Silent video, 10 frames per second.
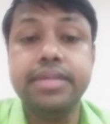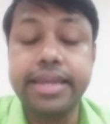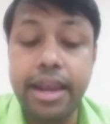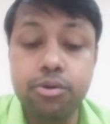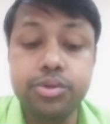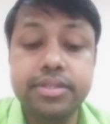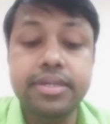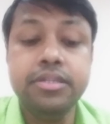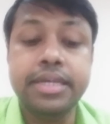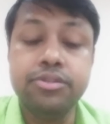and along with
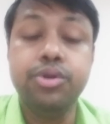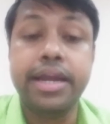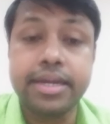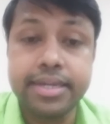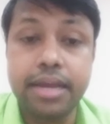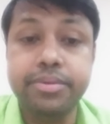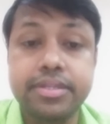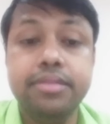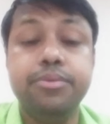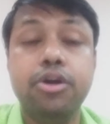this sensory ataxia can be
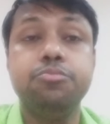seen because